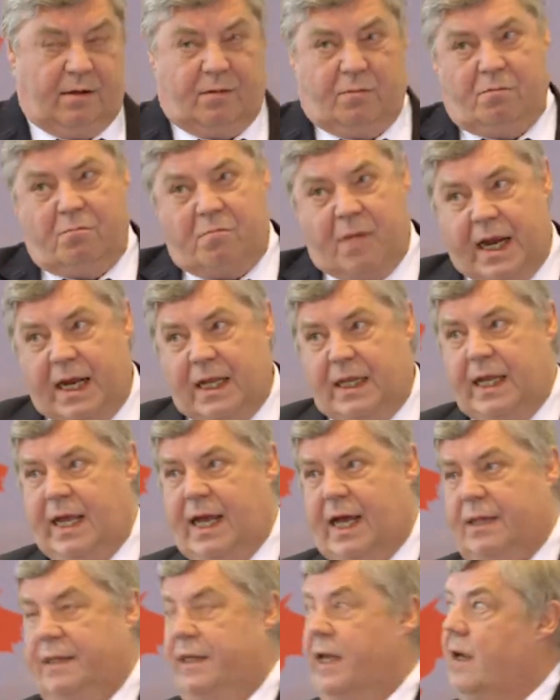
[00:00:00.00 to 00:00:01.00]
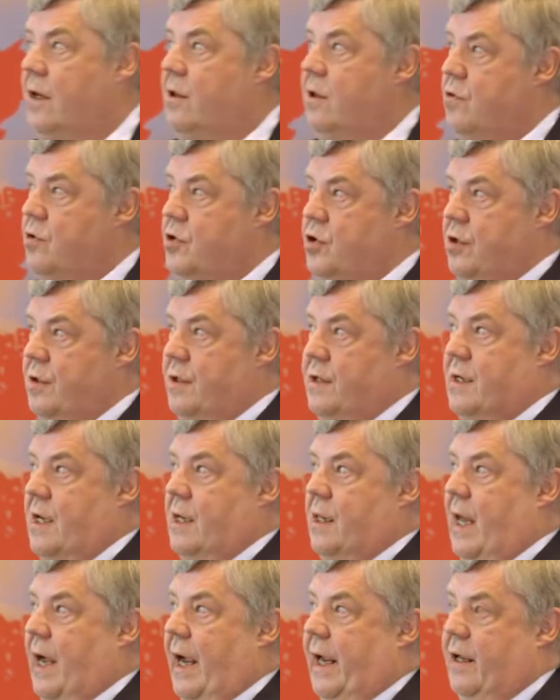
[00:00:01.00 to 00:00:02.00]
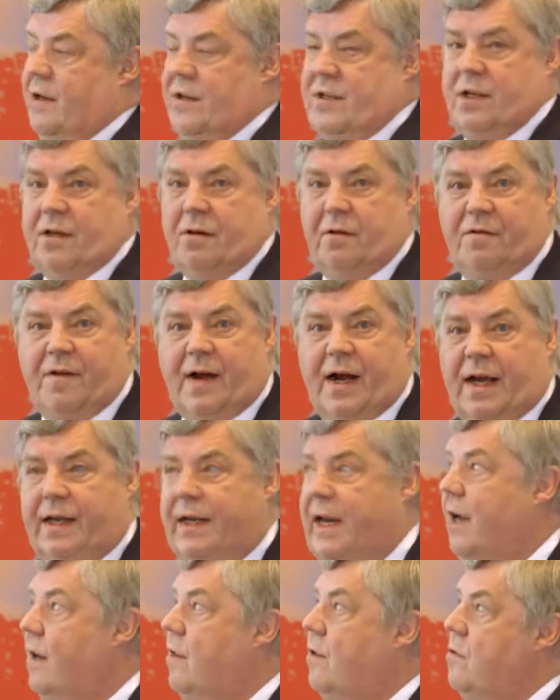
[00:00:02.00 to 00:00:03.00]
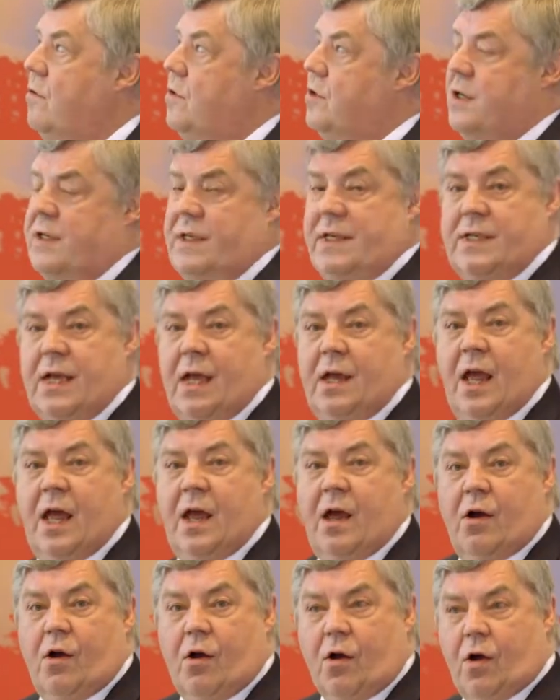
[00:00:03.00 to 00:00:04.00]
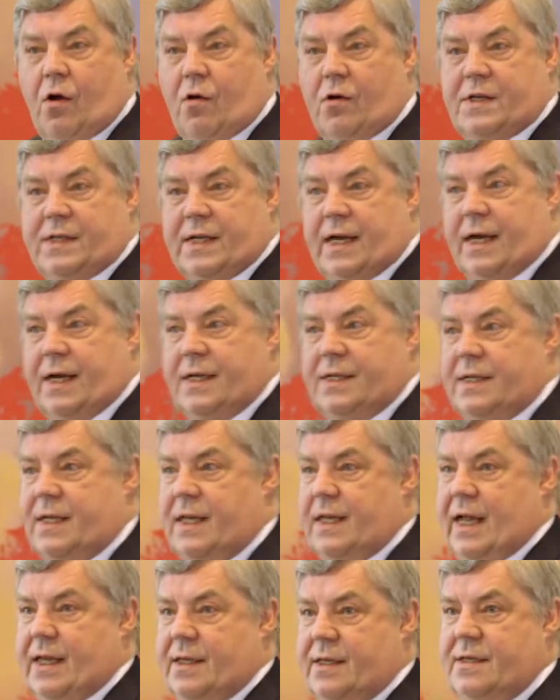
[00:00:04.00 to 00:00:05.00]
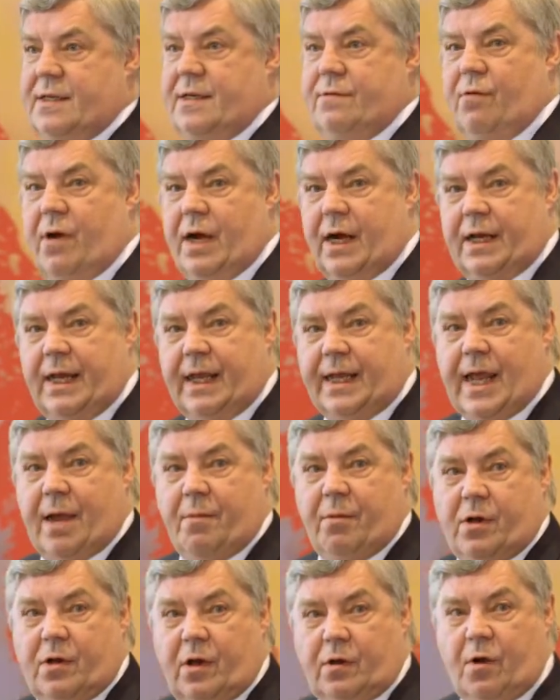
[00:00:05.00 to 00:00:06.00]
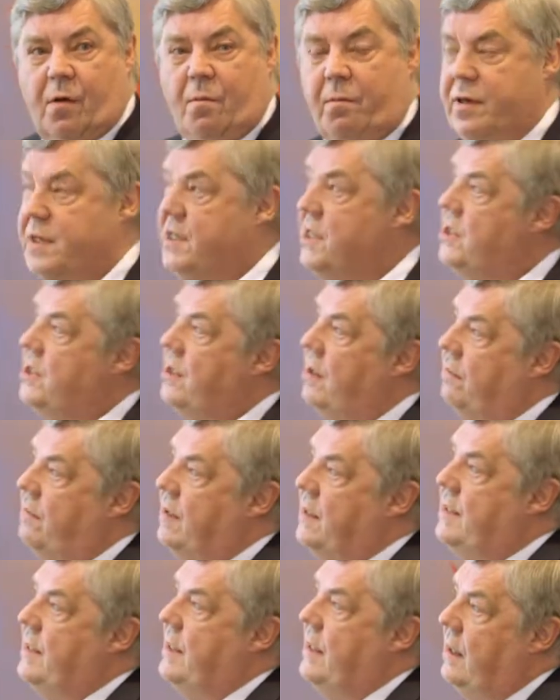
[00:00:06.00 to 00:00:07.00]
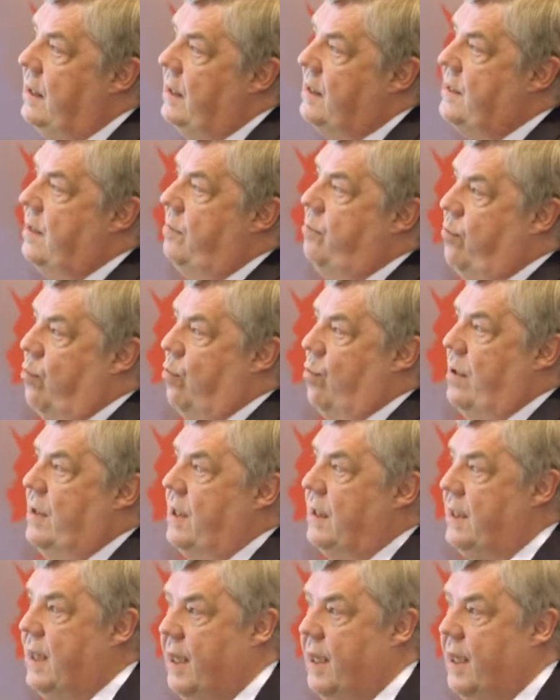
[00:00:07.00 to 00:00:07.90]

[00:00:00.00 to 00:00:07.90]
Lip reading: mainly at inclusions, like sulfide inclusions, or oxides, and that's why the chemical composition of the steel is important.